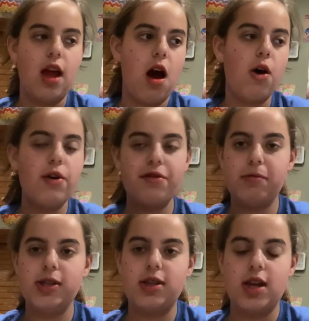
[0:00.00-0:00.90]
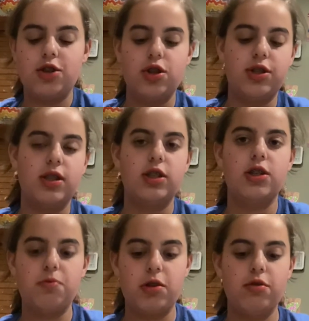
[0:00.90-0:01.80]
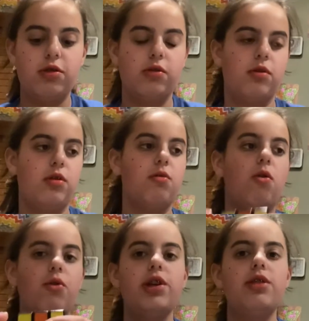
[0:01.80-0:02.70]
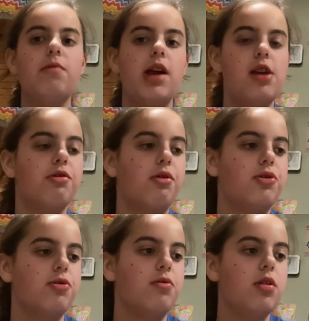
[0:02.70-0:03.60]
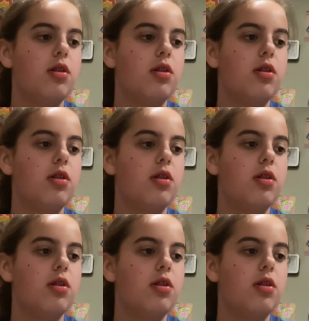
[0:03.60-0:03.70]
all 3 stages, this is what you do. You hold it the way I told you.